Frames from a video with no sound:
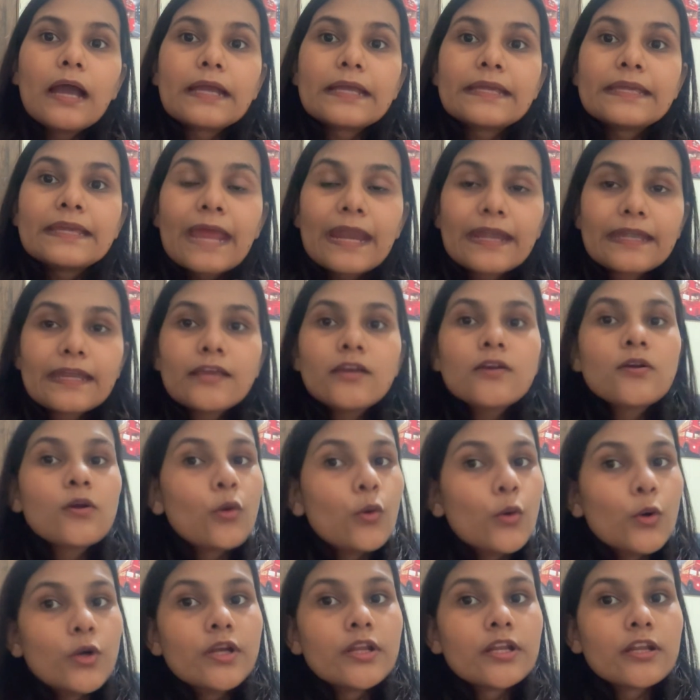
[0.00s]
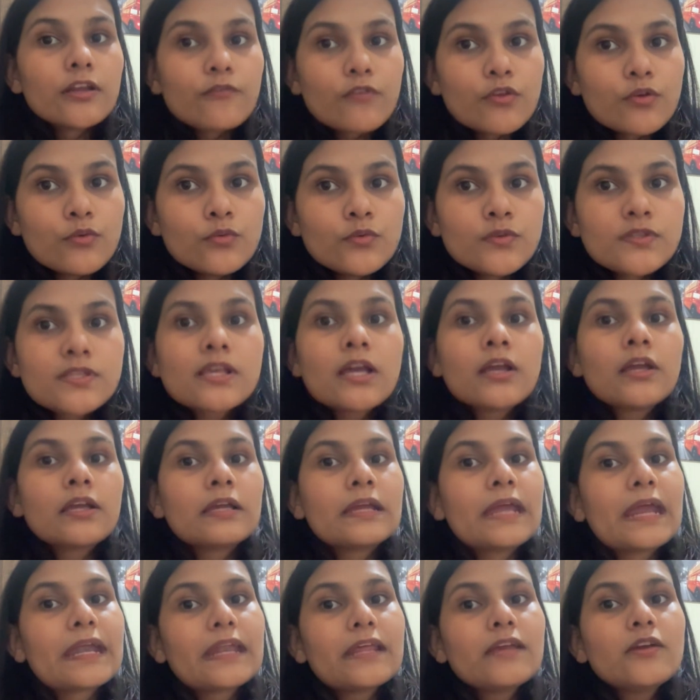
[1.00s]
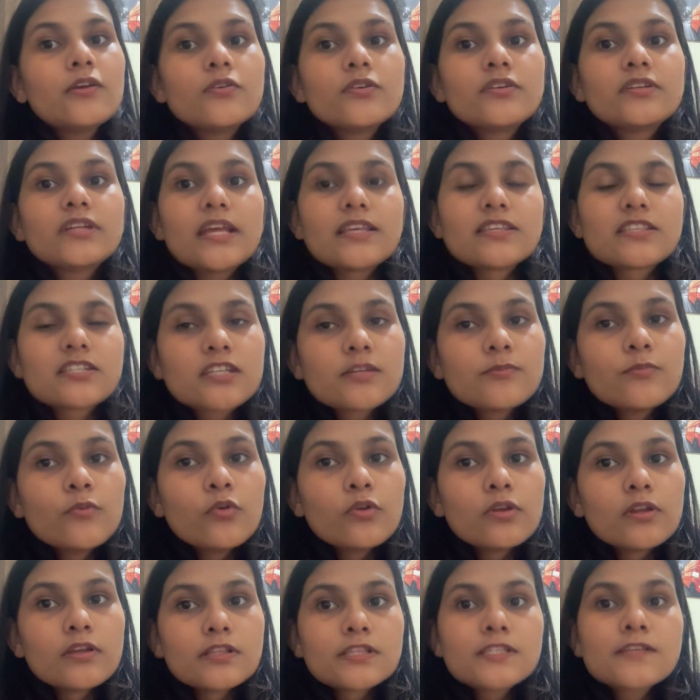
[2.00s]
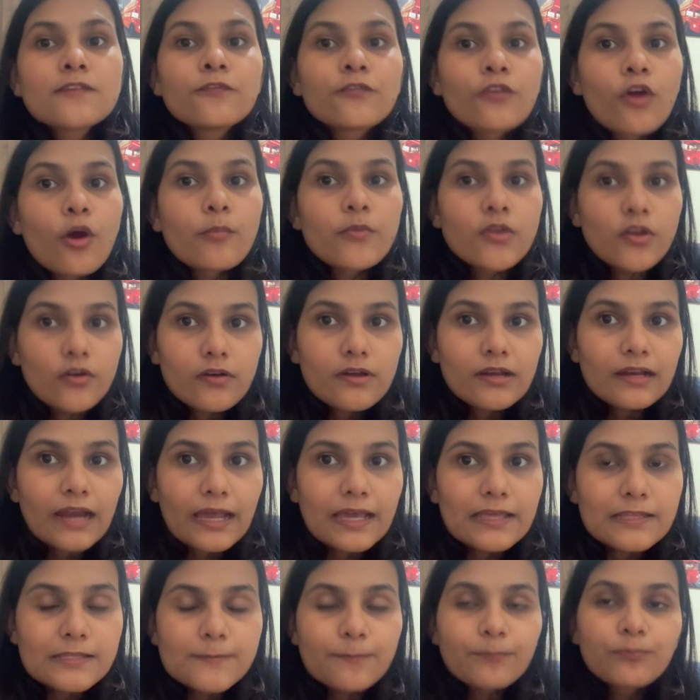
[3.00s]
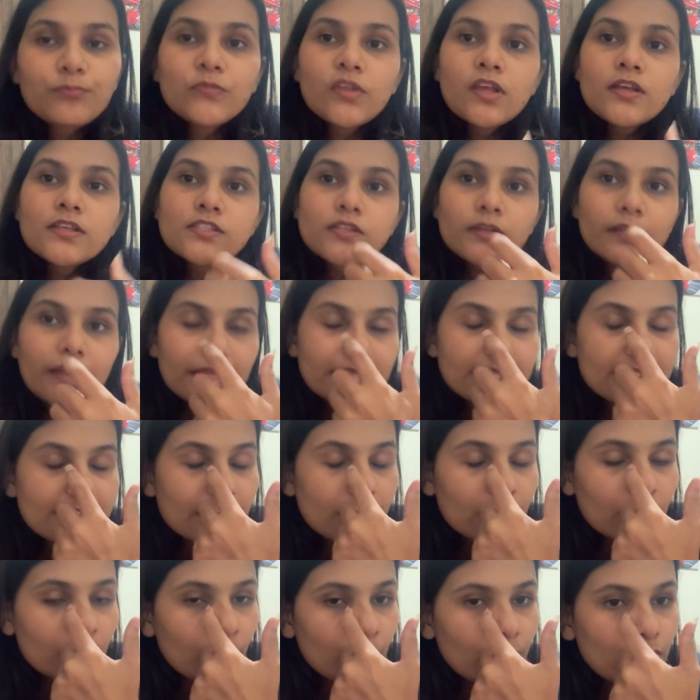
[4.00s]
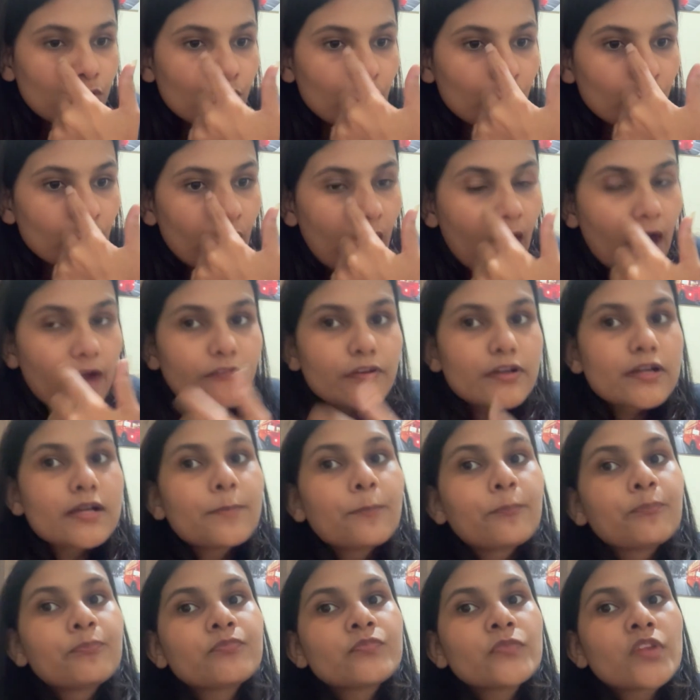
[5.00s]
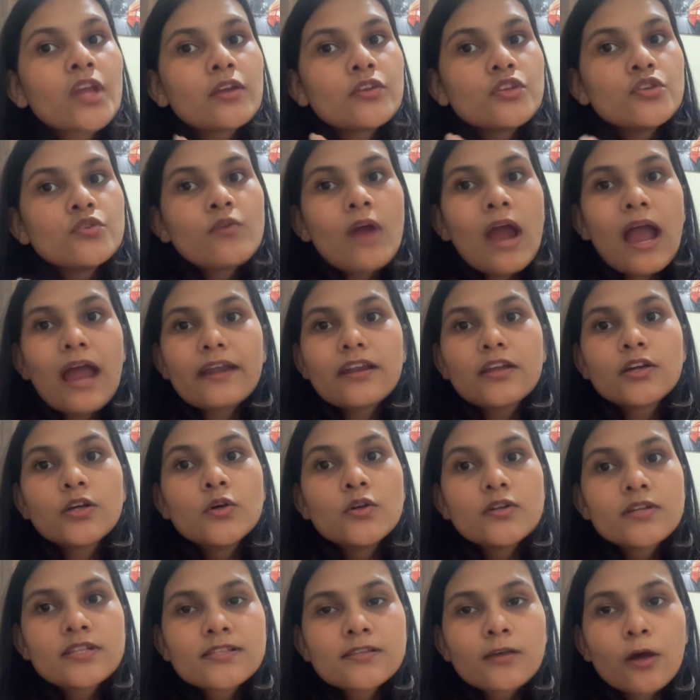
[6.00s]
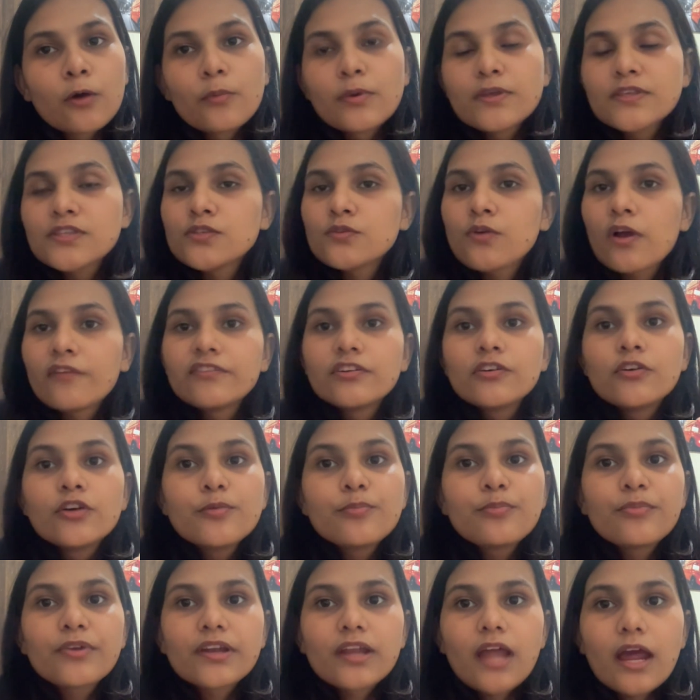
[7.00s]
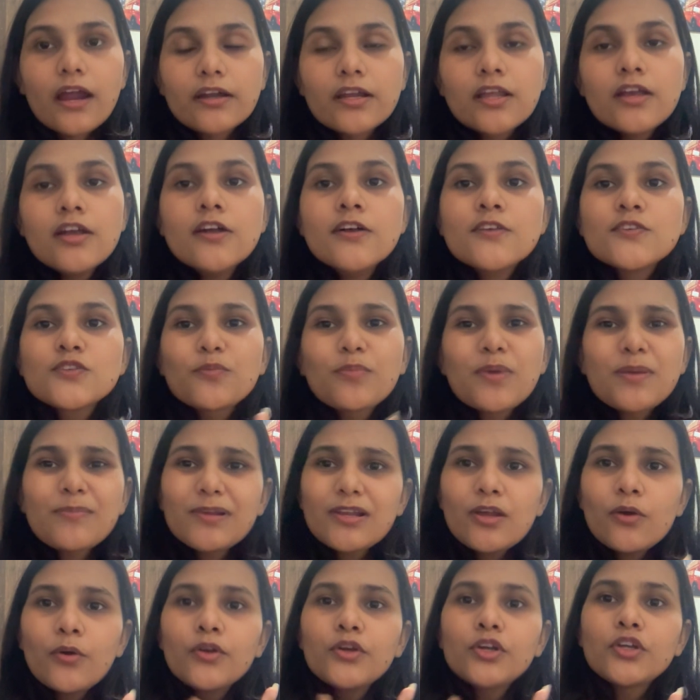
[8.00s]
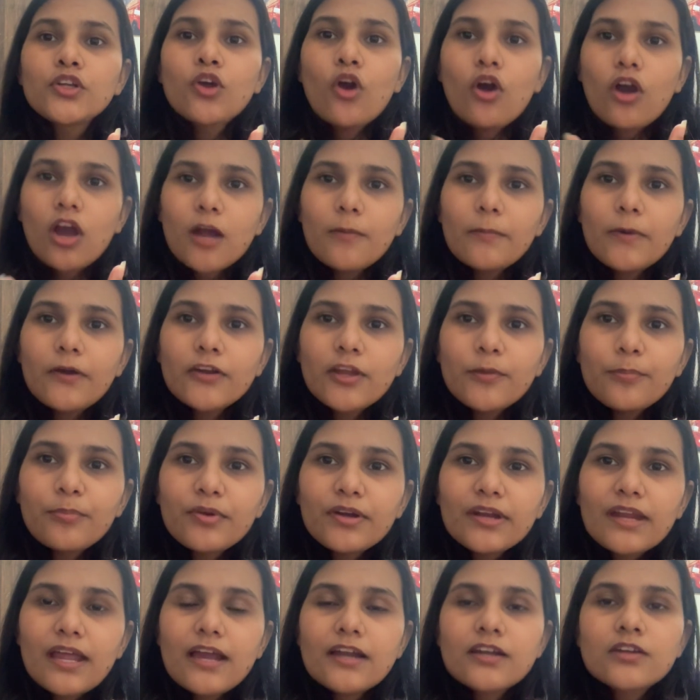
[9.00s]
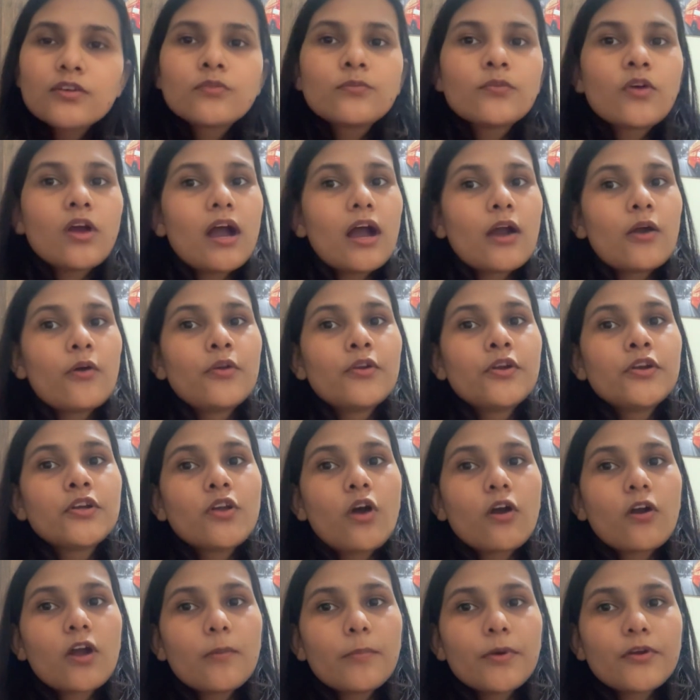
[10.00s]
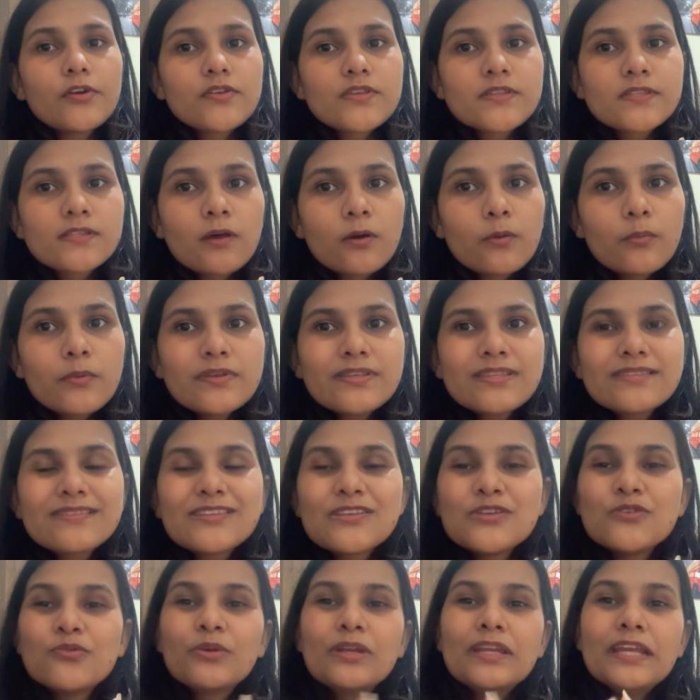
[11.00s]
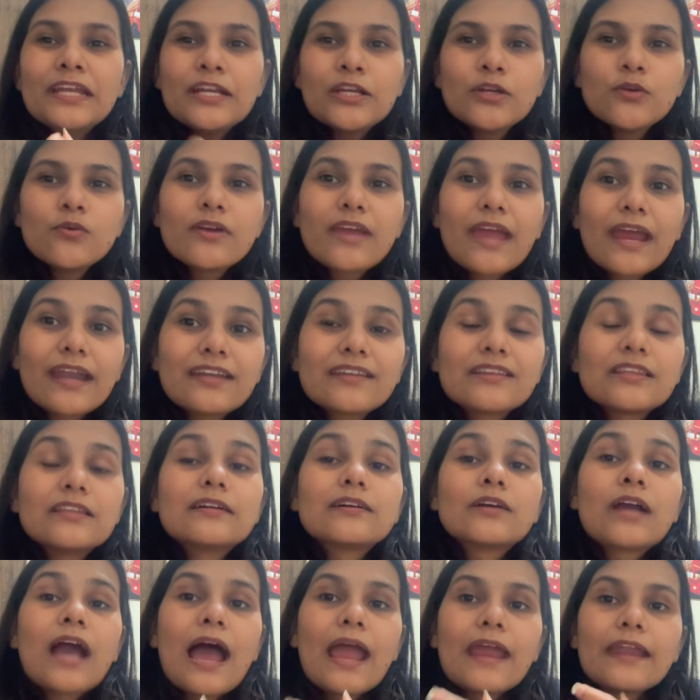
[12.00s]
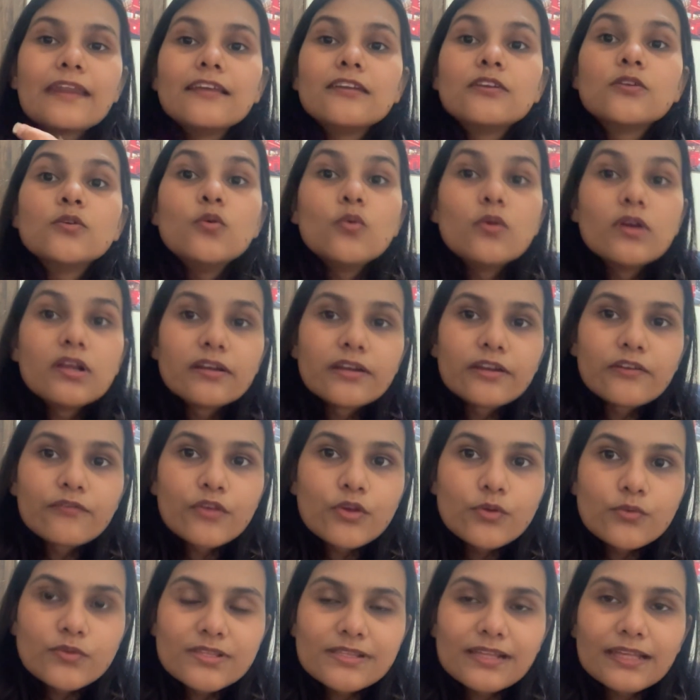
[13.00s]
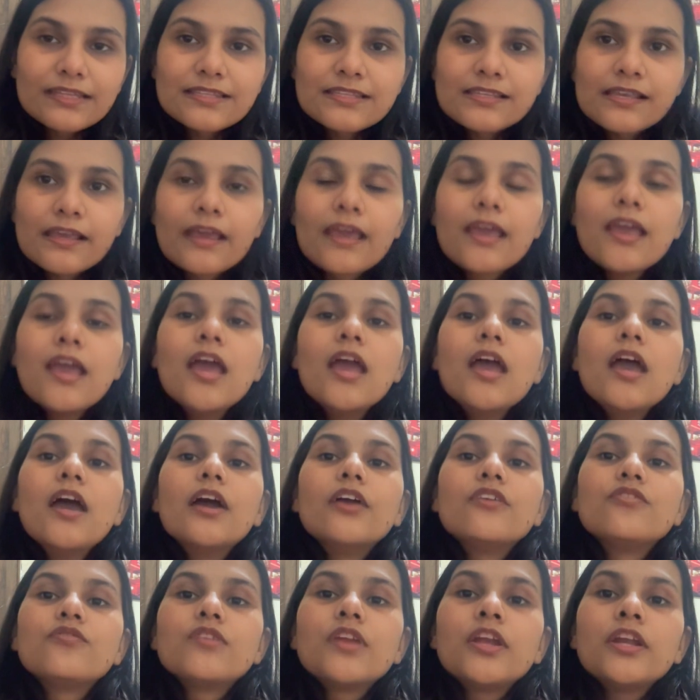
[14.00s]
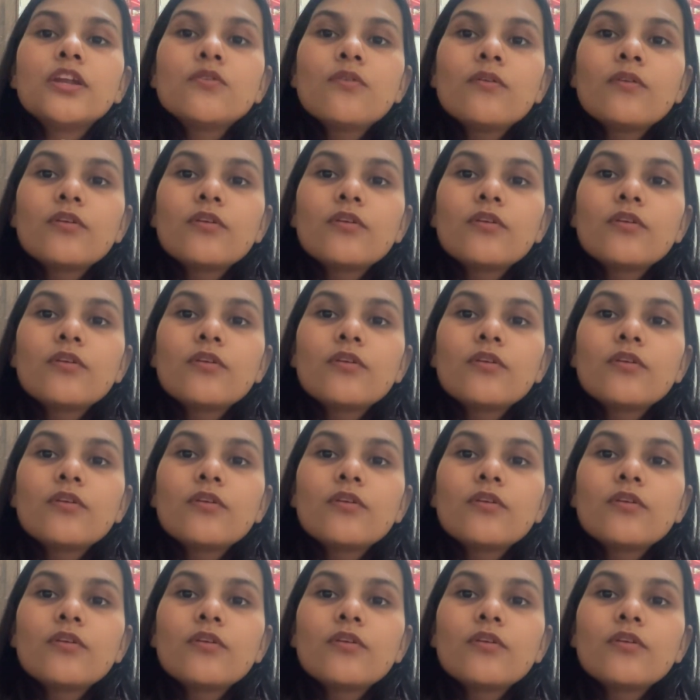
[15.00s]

getting good reviews, getting good testimonials from your clients. So let's say you had a good service, you have a good product, so people are going to talk about your product, are going to talk about your service. You need to get the ideal Google reviews. Let's say you need